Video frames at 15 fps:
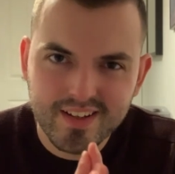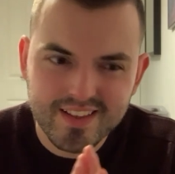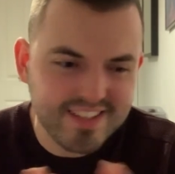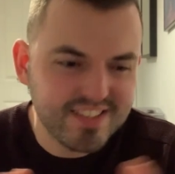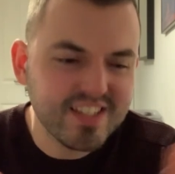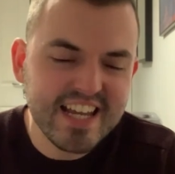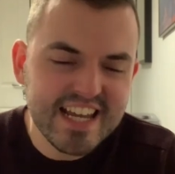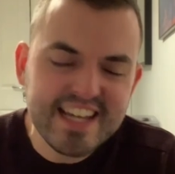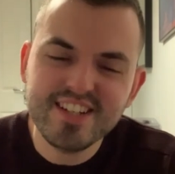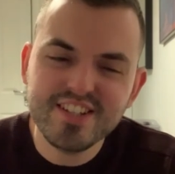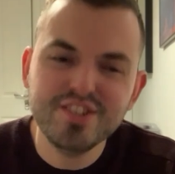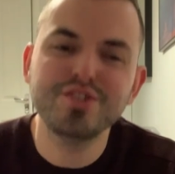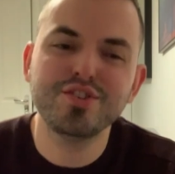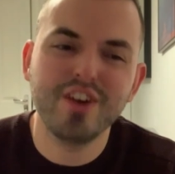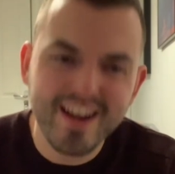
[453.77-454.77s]
There's a
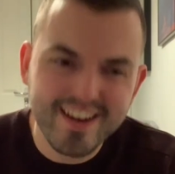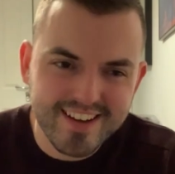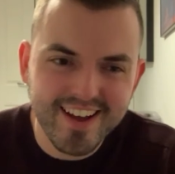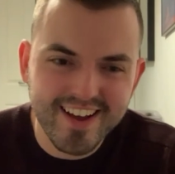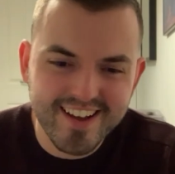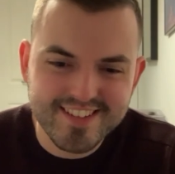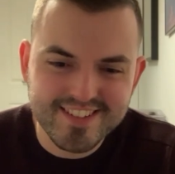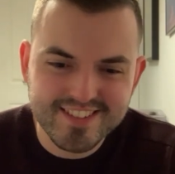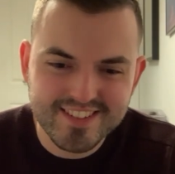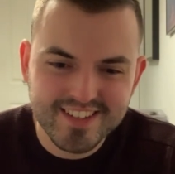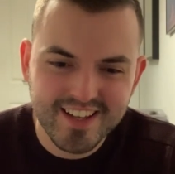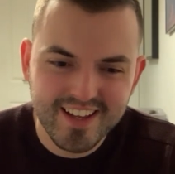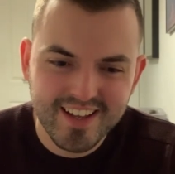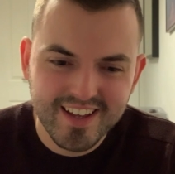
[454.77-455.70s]
hidden track, guys.